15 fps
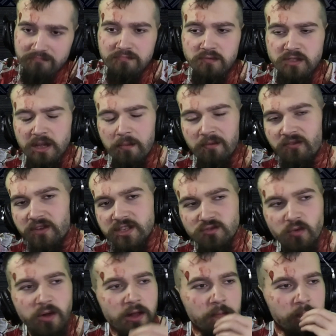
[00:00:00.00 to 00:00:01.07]
some of it is
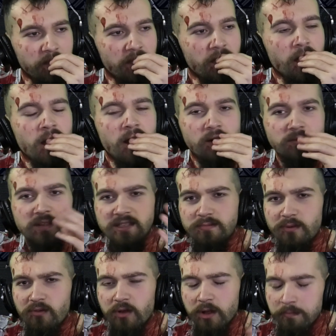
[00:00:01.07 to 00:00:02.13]
real. Let's
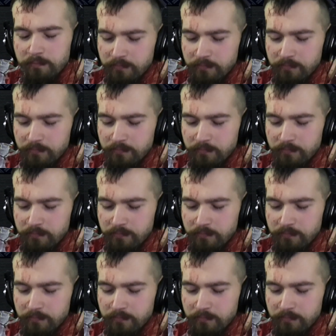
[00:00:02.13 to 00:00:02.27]
be real.